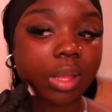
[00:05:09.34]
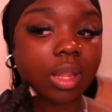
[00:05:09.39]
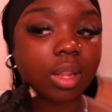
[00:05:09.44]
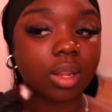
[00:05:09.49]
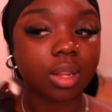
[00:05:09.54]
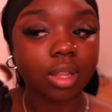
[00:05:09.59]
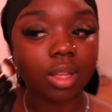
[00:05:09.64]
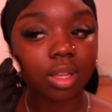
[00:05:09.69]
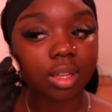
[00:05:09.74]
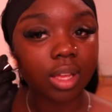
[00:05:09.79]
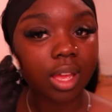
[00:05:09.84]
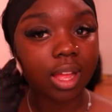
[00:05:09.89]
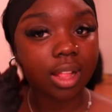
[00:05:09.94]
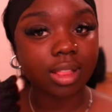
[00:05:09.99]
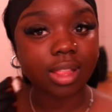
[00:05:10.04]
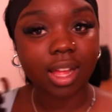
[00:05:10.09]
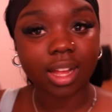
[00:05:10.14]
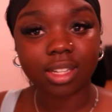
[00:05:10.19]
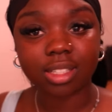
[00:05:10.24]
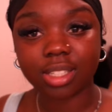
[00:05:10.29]
And look at
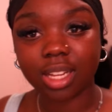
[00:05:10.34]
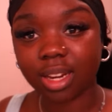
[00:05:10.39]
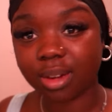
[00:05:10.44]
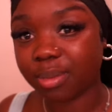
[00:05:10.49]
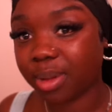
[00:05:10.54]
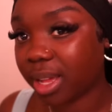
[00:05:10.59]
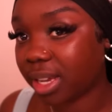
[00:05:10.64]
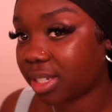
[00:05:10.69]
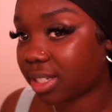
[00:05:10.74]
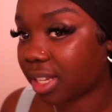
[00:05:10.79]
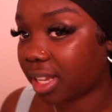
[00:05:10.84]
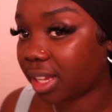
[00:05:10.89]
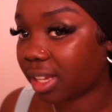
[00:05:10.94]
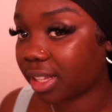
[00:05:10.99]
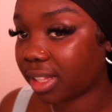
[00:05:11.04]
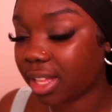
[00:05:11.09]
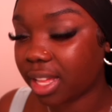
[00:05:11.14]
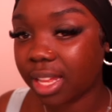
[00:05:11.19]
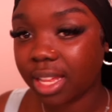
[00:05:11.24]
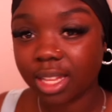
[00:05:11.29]
that shade match. Like,
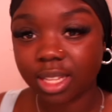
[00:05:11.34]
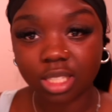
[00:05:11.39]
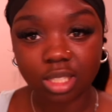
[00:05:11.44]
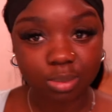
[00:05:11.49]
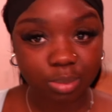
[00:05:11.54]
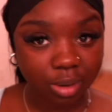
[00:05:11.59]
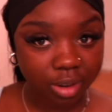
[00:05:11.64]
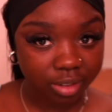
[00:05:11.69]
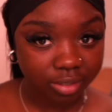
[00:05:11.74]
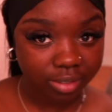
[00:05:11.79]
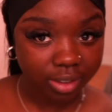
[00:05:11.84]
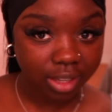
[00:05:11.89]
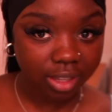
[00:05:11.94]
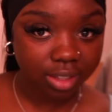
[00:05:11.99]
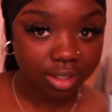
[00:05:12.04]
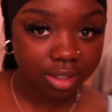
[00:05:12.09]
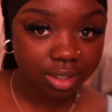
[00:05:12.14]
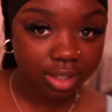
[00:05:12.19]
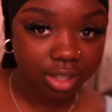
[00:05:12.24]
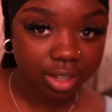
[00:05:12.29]
that is
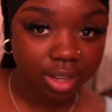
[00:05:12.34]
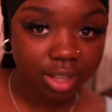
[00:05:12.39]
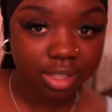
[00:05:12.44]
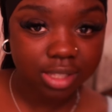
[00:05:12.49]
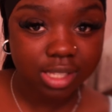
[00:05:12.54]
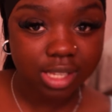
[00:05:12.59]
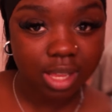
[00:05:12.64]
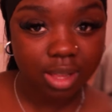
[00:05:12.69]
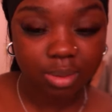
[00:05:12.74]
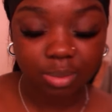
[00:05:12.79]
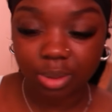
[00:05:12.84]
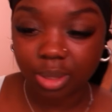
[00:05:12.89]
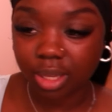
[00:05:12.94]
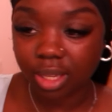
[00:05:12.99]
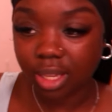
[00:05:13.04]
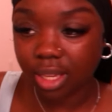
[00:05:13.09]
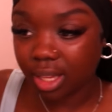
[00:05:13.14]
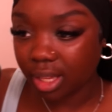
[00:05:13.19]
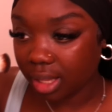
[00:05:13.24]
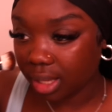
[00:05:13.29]
perfect. You cannot tell me
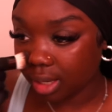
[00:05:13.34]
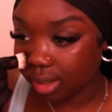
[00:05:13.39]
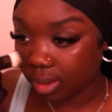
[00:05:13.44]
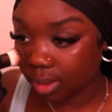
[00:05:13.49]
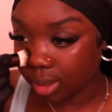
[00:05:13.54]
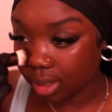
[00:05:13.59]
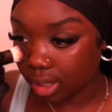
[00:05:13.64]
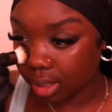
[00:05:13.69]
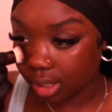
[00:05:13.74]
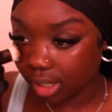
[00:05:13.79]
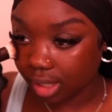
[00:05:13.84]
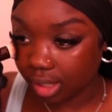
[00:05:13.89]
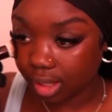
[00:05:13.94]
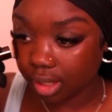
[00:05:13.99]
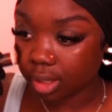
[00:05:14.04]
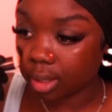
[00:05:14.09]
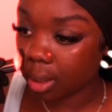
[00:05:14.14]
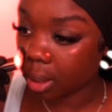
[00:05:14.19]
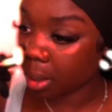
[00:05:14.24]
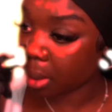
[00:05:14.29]
it don't look
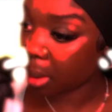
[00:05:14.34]
good.